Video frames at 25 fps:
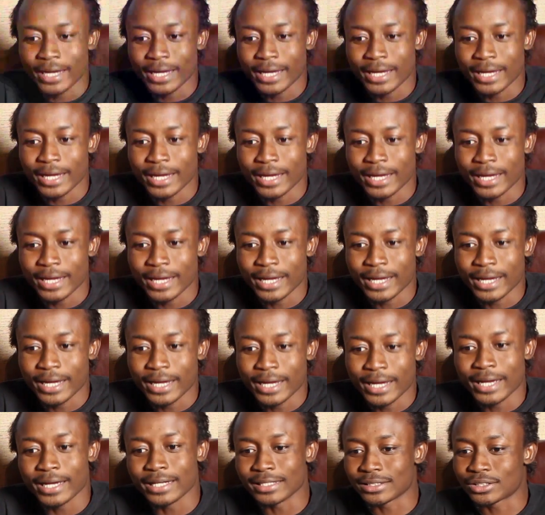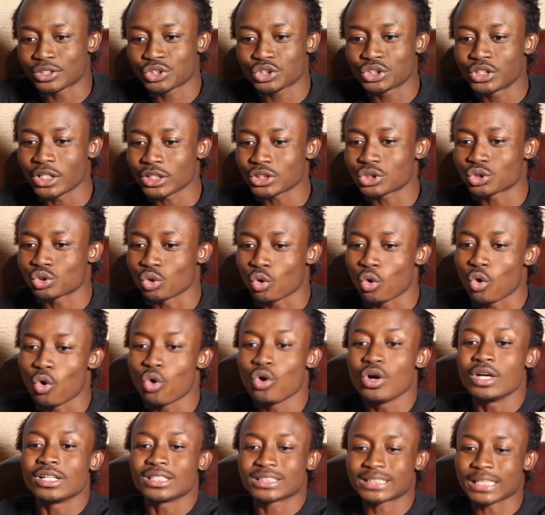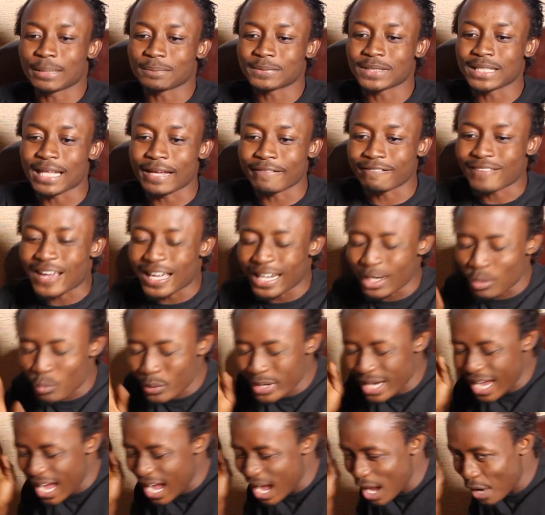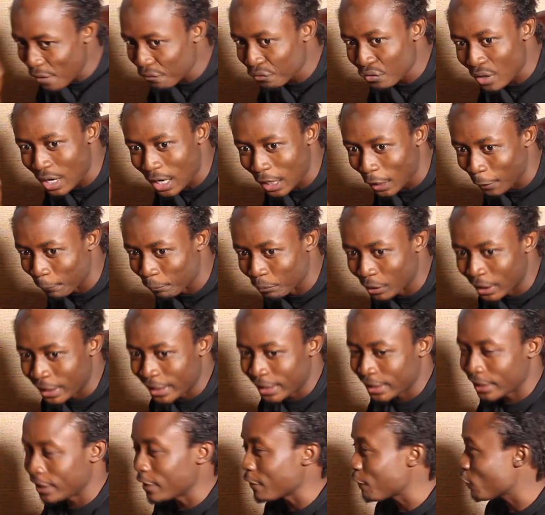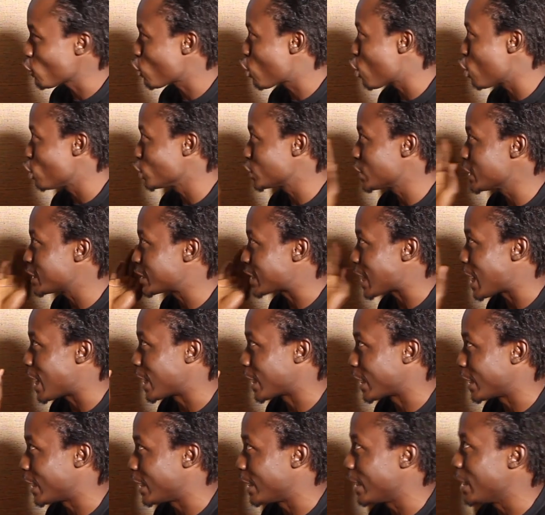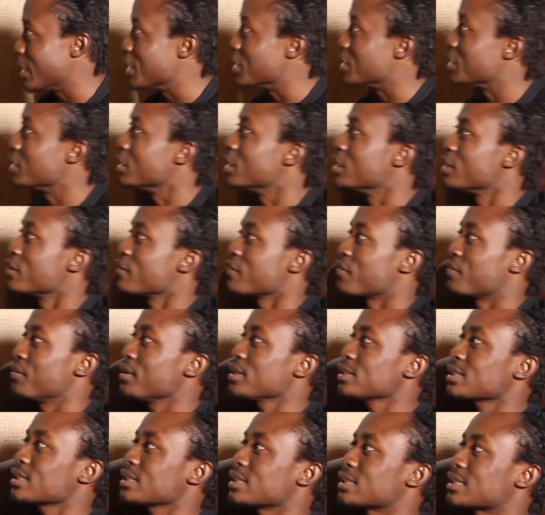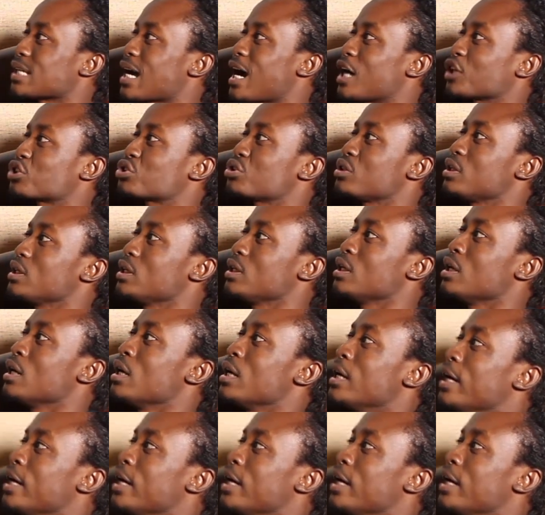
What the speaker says: need. It's just so something like that. And we have difficulty target, and this is actually